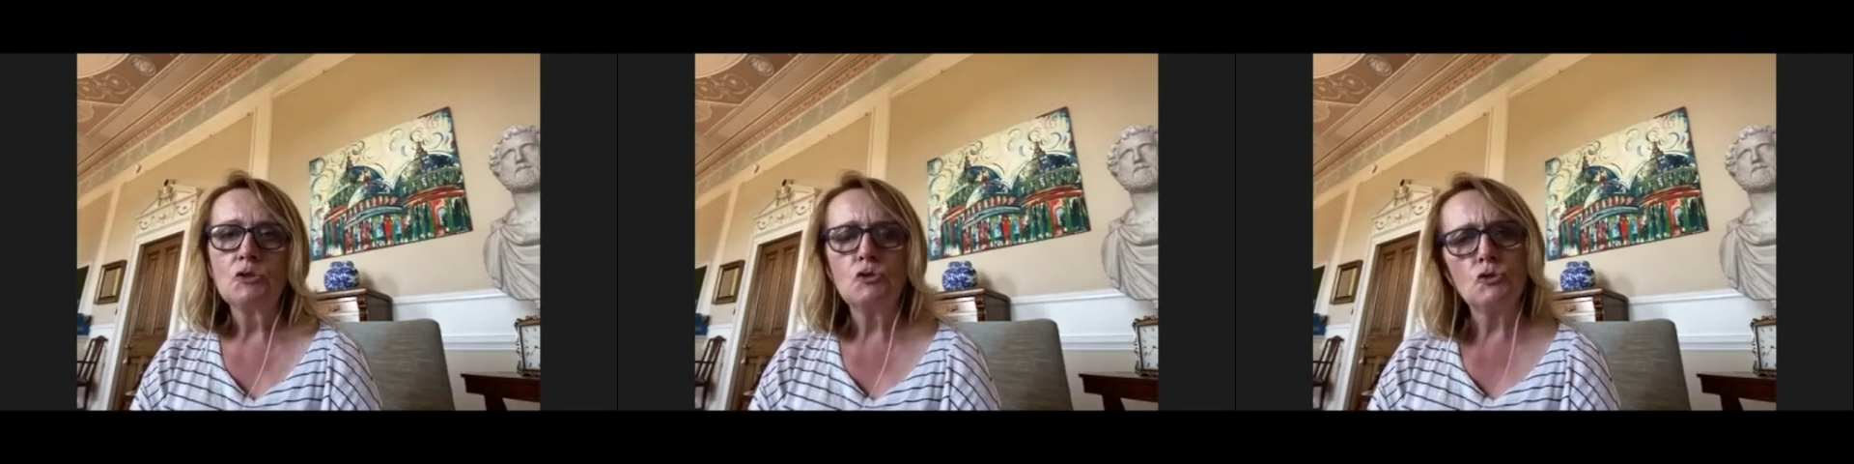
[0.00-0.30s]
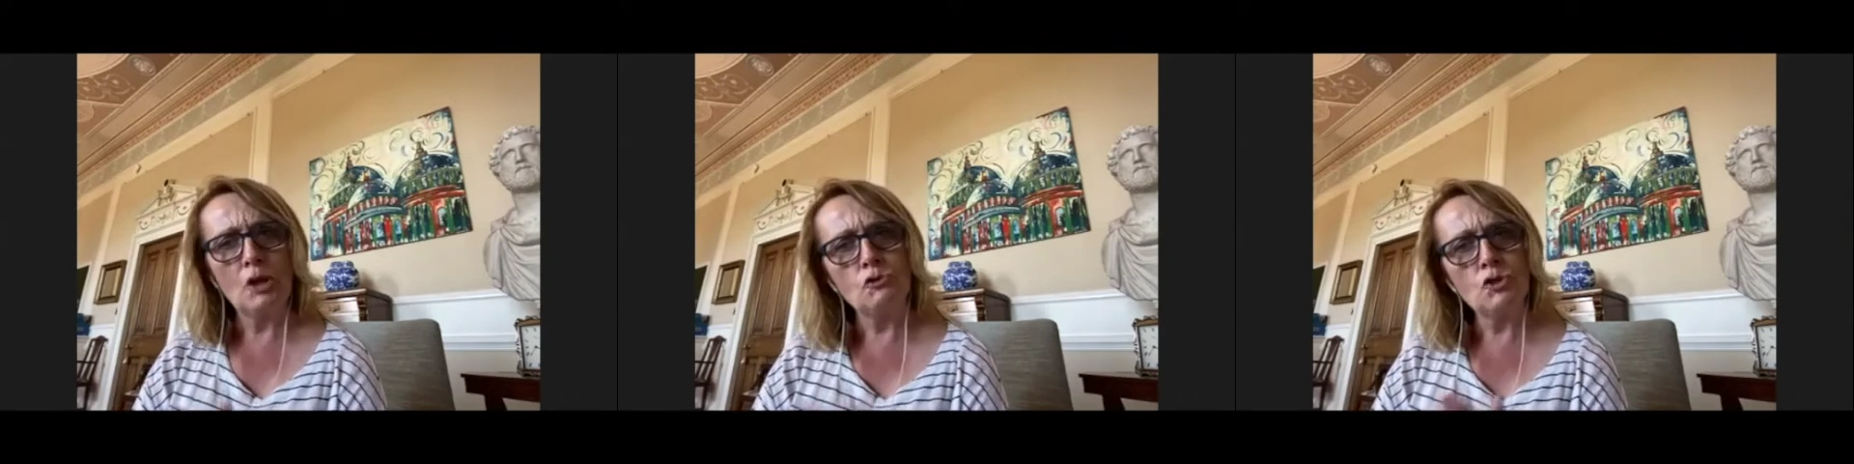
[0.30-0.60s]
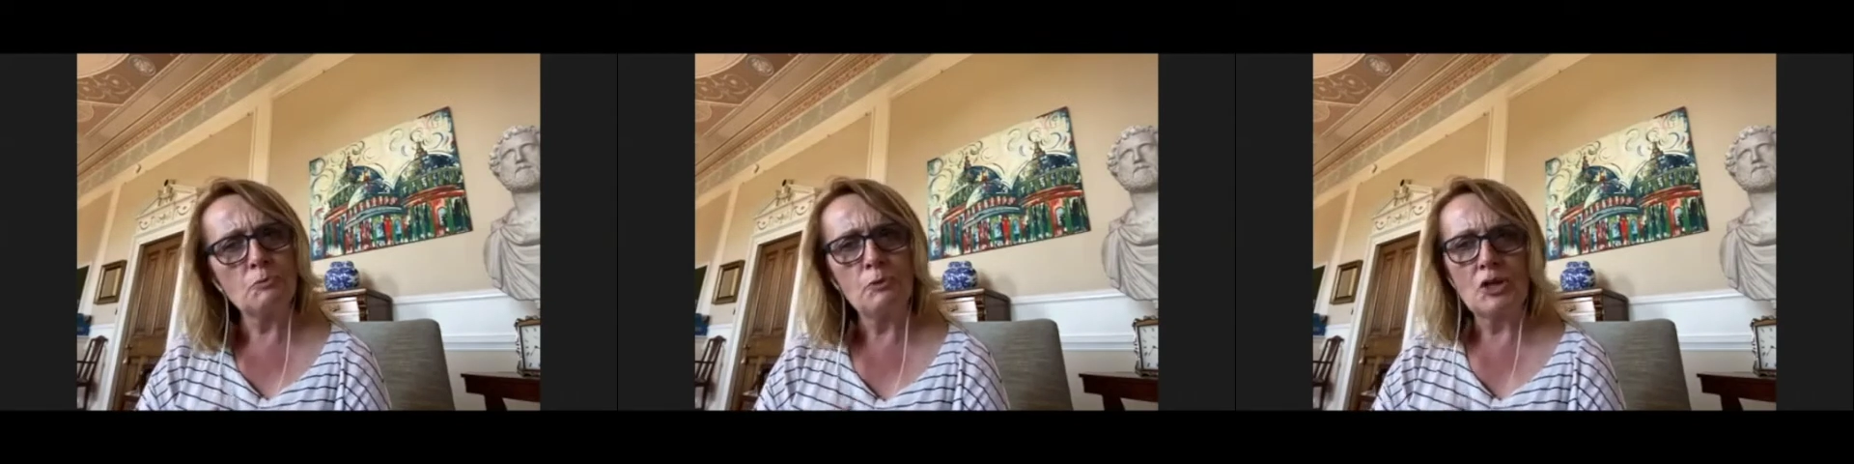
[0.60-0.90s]
don't
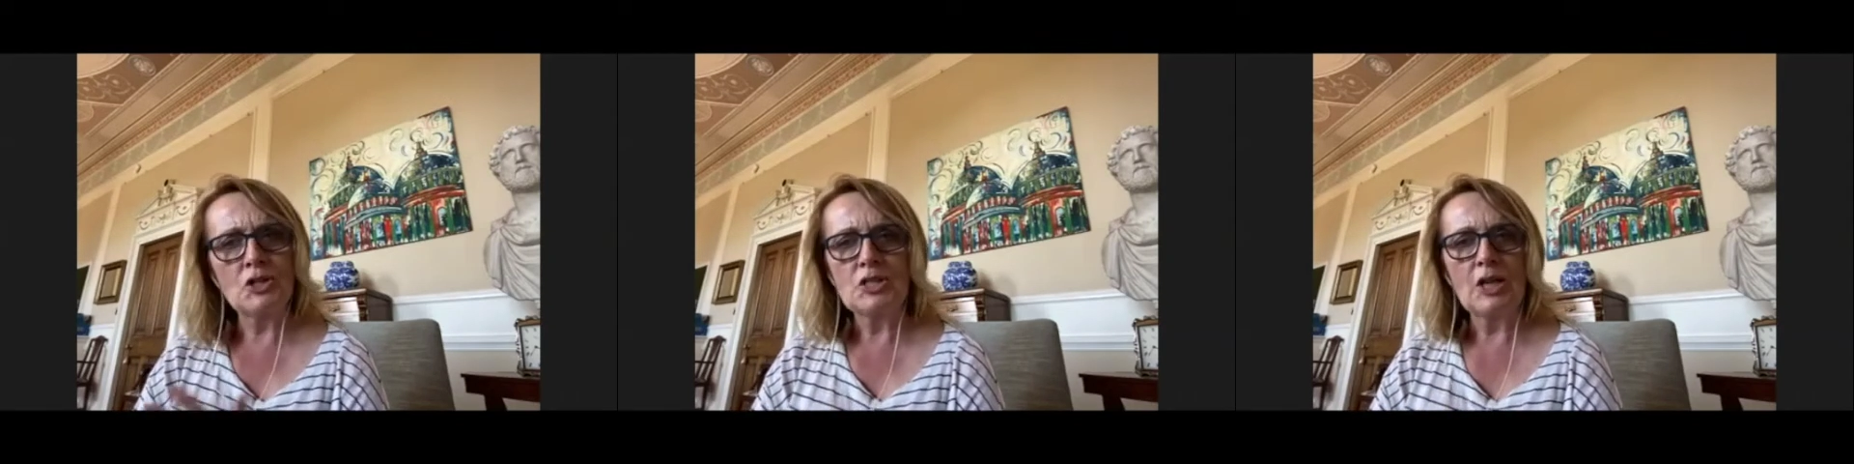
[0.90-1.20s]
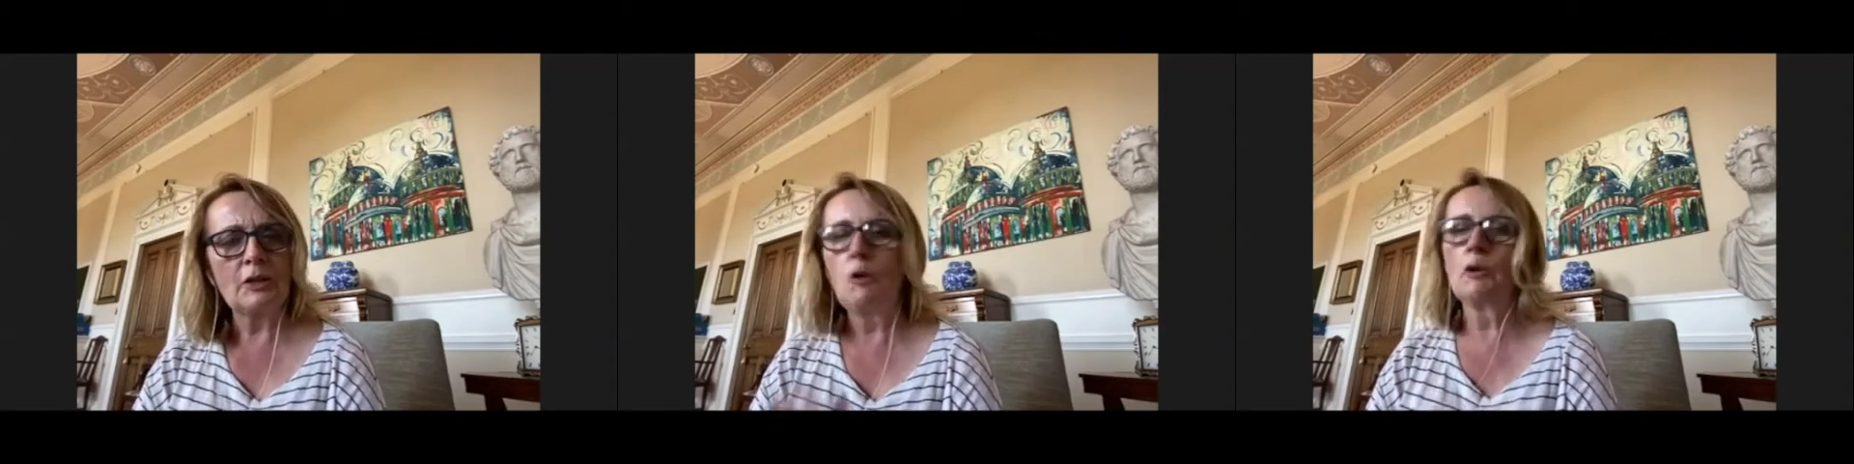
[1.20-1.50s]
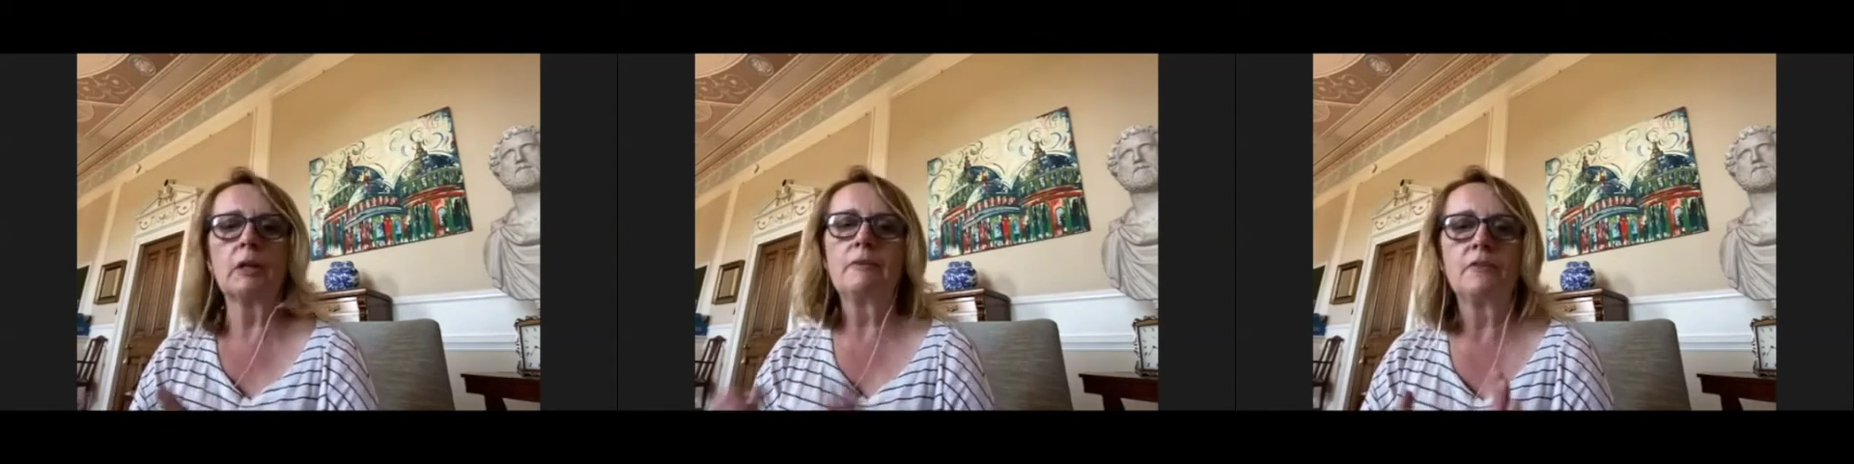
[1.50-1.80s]
just brush aside go oh
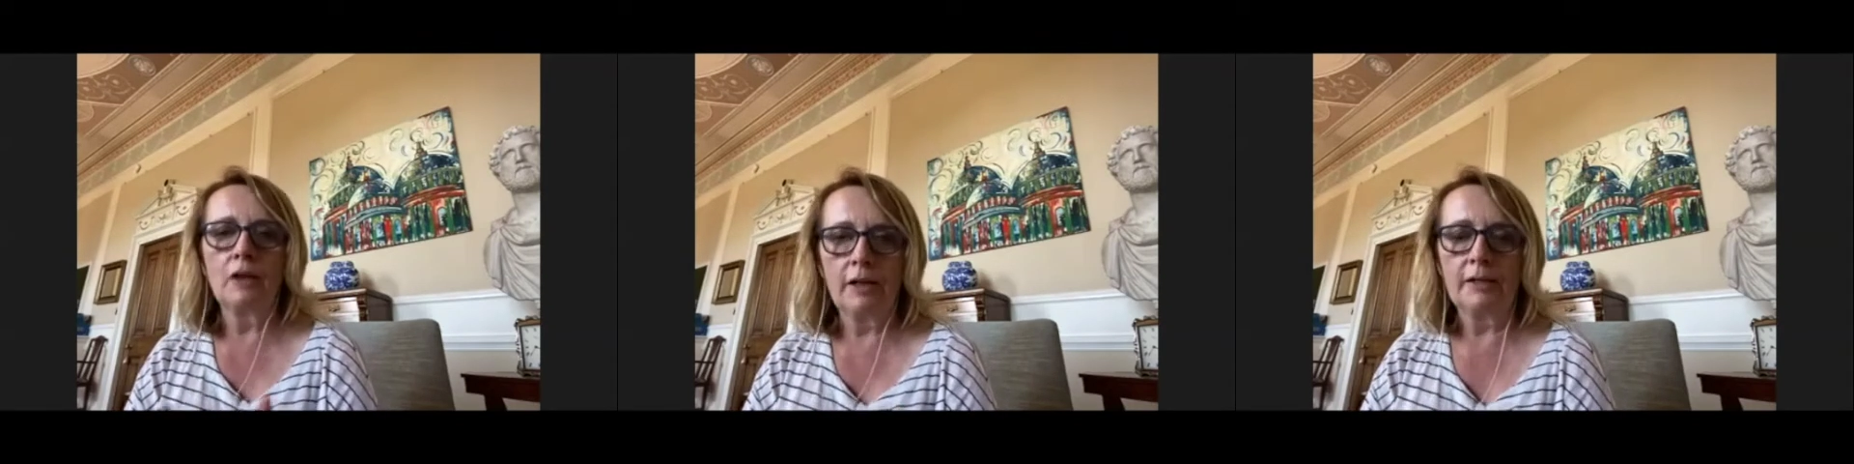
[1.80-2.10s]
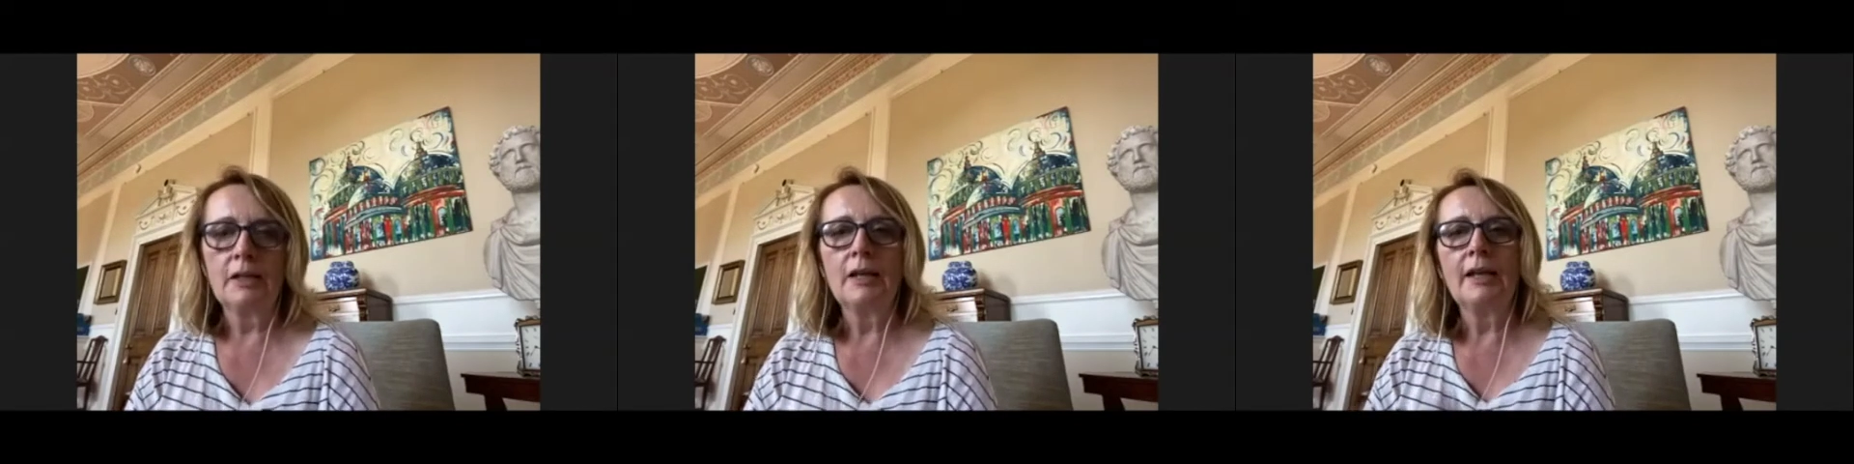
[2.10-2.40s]
it'll be fine